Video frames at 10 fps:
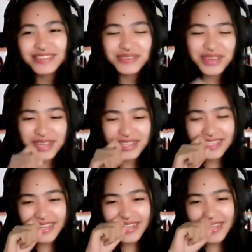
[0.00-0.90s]
So yeah,
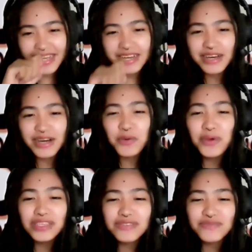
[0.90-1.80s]
it's kind of like a
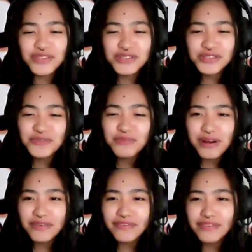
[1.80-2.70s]
West version of
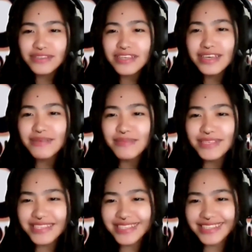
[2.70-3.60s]
Marvels,
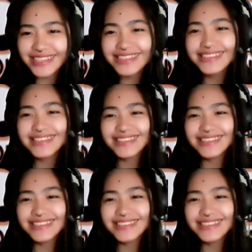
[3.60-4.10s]
basically.